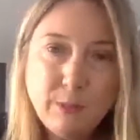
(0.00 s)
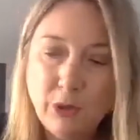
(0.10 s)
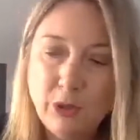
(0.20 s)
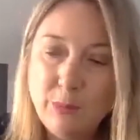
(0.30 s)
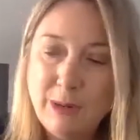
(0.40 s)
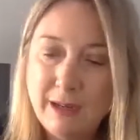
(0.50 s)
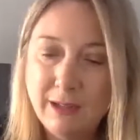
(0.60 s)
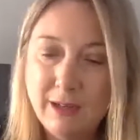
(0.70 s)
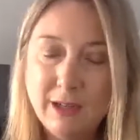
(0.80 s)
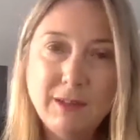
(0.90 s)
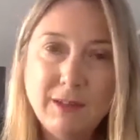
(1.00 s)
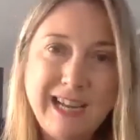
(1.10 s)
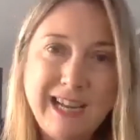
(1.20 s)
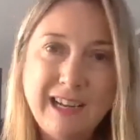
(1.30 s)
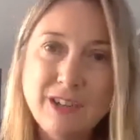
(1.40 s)
about the kind of the
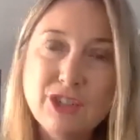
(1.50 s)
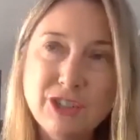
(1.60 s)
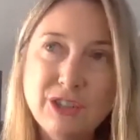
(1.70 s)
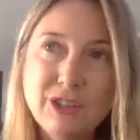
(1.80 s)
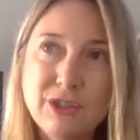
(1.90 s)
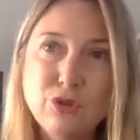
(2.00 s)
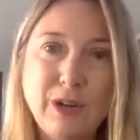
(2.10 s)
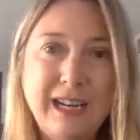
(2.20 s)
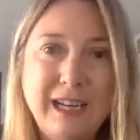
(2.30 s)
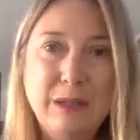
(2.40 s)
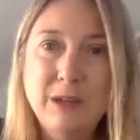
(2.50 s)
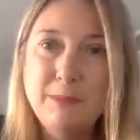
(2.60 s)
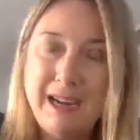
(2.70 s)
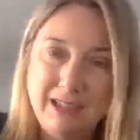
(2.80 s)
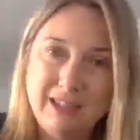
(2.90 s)
talent drain
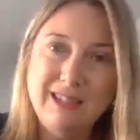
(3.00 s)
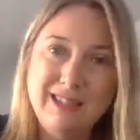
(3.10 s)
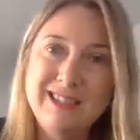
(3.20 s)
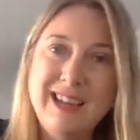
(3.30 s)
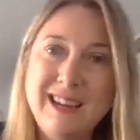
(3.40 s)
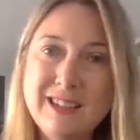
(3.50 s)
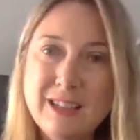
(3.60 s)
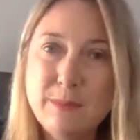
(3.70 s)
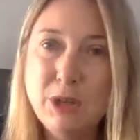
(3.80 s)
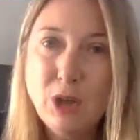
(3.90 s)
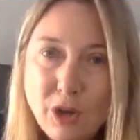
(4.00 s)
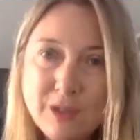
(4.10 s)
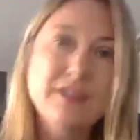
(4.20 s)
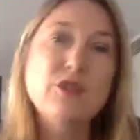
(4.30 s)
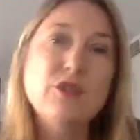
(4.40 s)
back to the States
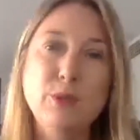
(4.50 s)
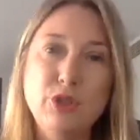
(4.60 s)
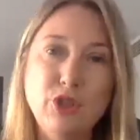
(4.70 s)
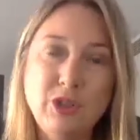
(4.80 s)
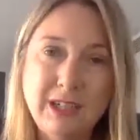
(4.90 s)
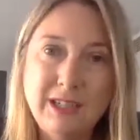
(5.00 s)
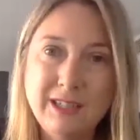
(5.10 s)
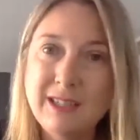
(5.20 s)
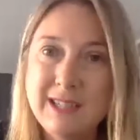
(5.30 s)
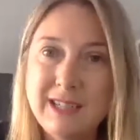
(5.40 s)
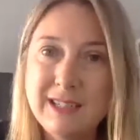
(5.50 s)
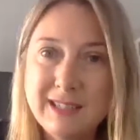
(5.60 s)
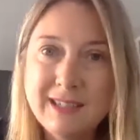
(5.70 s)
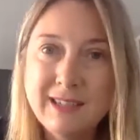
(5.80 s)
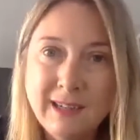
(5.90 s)
because those opportunities
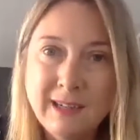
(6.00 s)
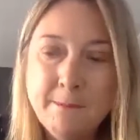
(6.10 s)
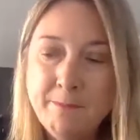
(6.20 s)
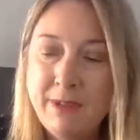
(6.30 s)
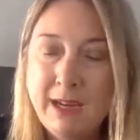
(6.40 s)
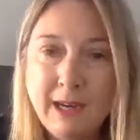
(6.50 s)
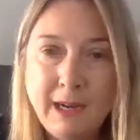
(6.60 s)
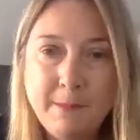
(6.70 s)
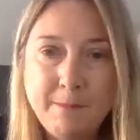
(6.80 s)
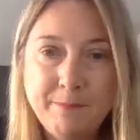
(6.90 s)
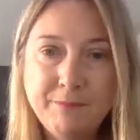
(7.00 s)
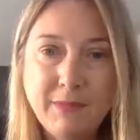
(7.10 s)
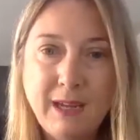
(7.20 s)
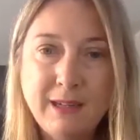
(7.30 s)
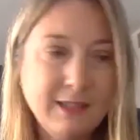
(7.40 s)
exist. And
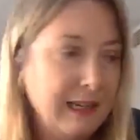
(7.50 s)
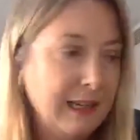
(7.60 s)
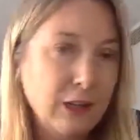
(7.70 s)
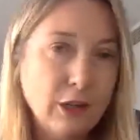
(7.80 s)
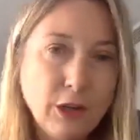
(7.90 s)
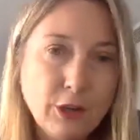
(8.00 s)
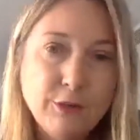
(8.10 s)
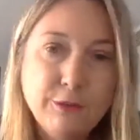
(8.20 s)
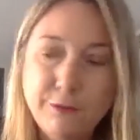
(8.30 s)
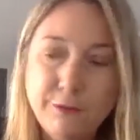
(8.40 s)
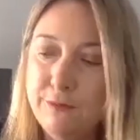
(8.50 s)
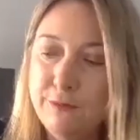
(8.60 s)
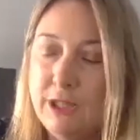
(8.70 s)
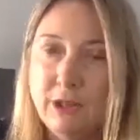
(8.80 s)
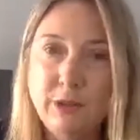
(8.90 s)
seeing a lot of,
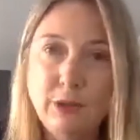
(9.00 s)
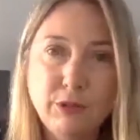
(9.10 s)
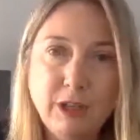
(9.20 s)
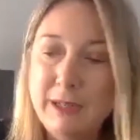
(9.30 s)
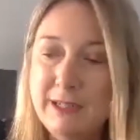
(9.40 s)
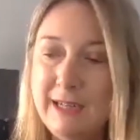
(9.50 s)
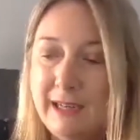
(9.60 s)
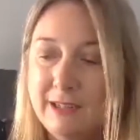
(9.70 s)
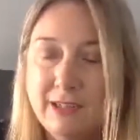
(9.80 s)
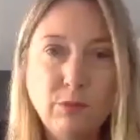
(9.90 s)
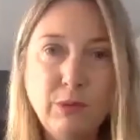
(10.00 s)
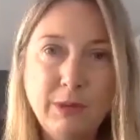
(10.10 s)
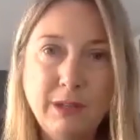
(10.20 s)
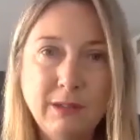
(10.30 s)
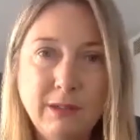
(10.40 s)
you know, incredibly talented
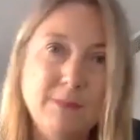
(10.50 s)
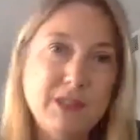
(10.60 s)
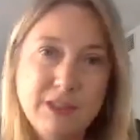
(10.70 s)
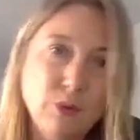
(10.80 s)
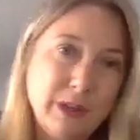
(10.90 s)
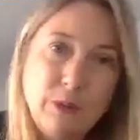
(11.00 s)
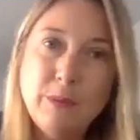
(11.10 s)
women, I'm just talking women